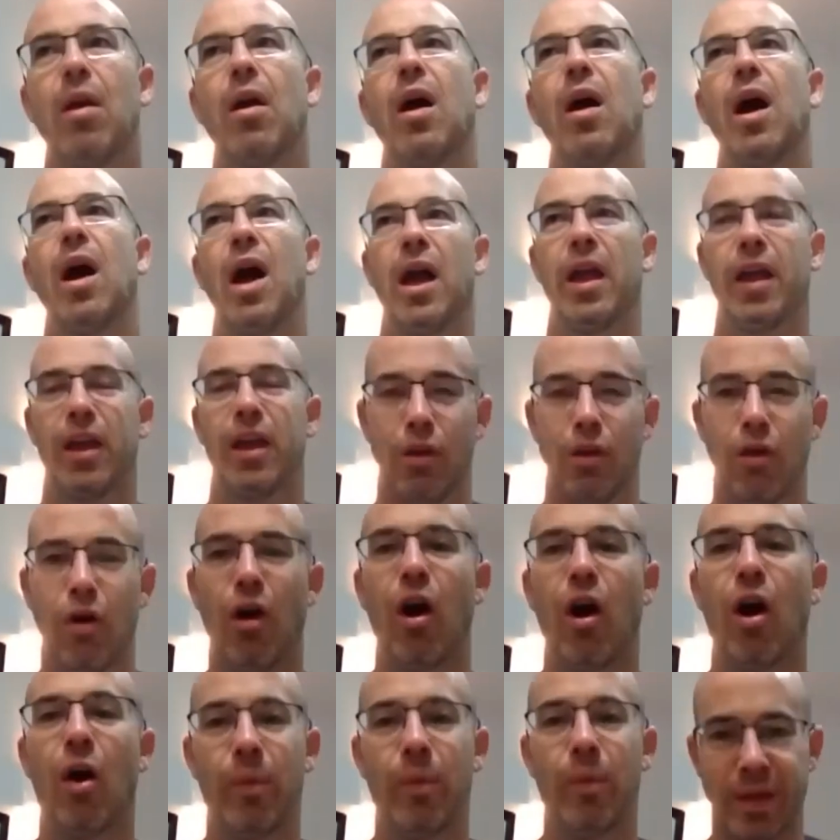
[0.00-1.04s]
I can
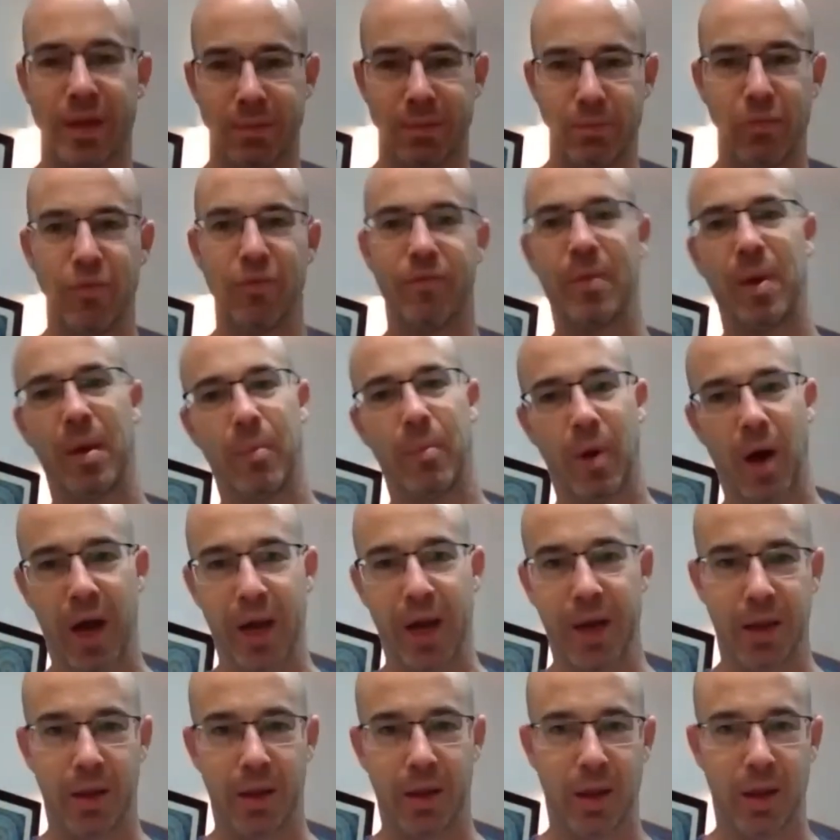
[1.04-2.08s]
always move my
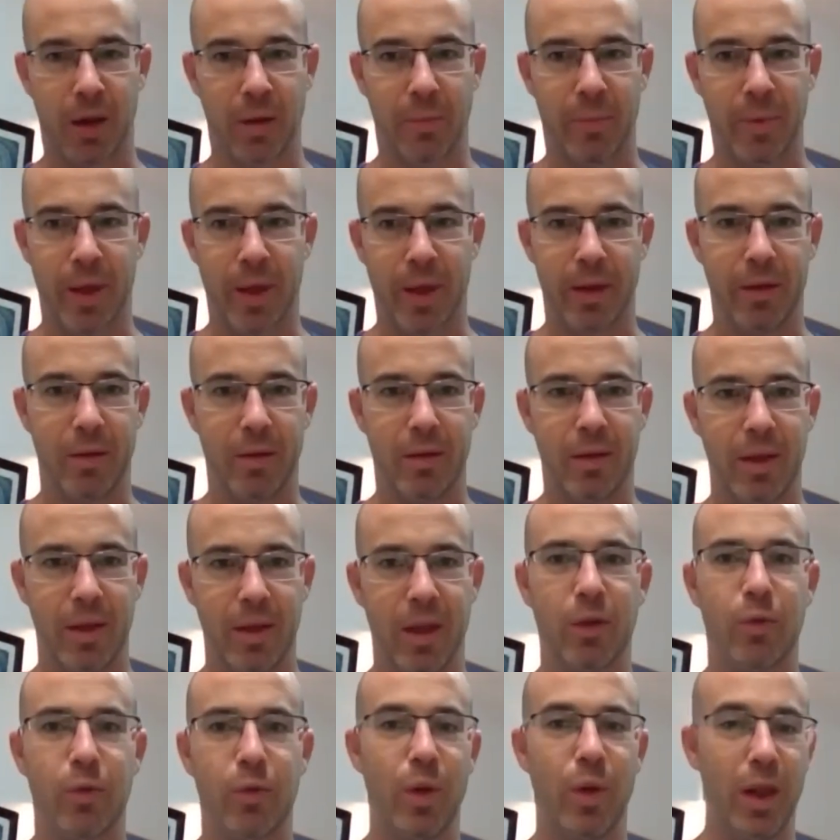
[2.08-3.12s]
body a little bit
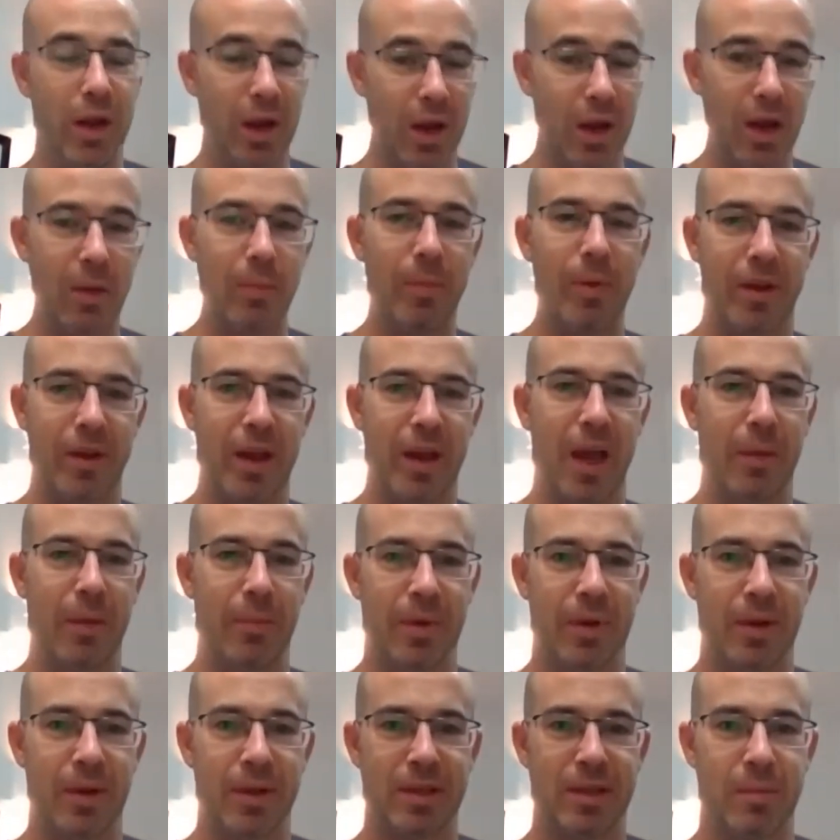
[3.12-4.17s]
and create a little bit of
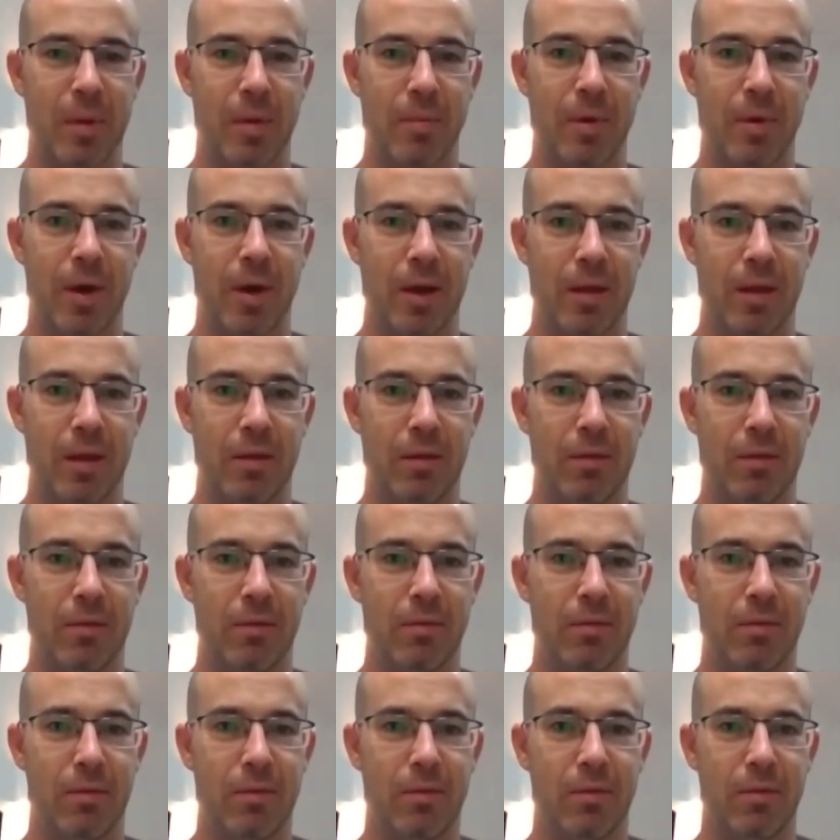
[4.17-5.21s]
happiness in my body,
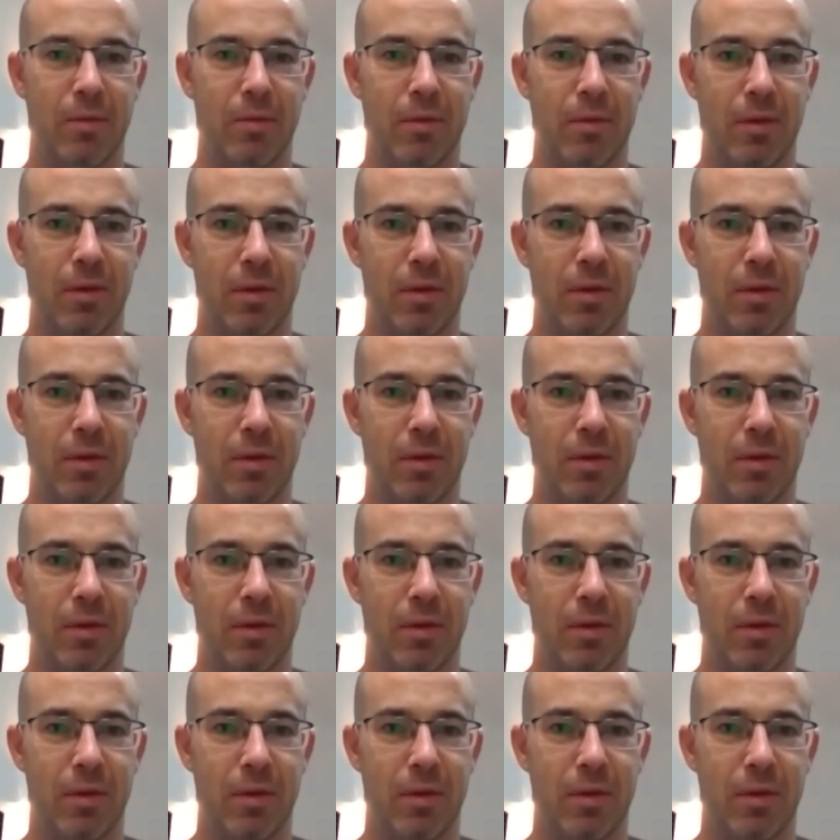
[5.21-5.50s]
you